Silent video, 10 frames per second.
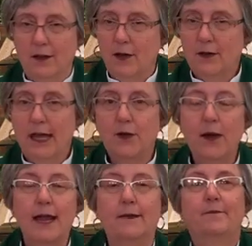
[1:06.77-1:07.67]
Okay,
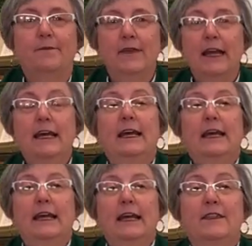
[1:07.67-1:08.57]
great.
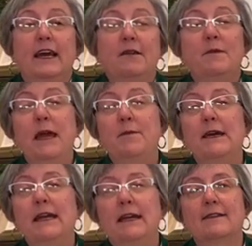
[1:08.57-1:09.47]
Then
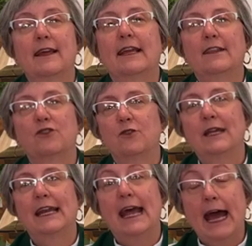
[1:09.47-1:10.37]
maybe it's like there's
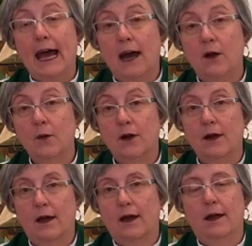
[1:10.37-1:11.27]
only an
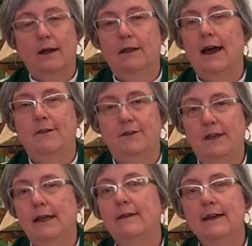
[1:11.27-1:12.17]
hour left
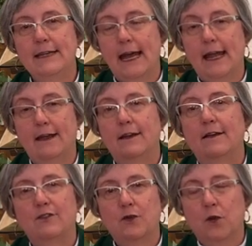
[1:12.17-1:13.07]
in the day
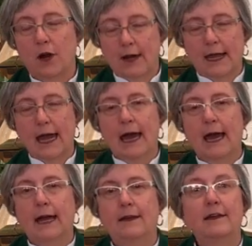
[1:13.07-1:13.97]
to work
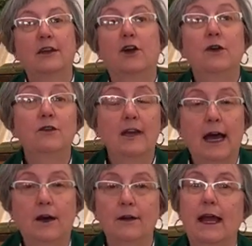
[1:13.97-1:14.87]
and he goes
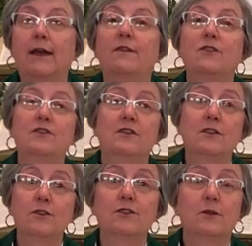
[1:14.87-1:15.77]
out and there's
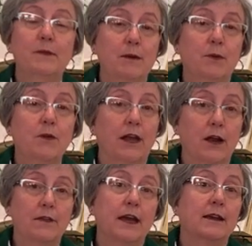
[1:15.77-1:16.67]
still some people
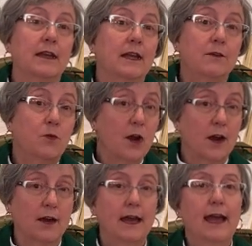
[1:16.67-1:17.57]
there that need work.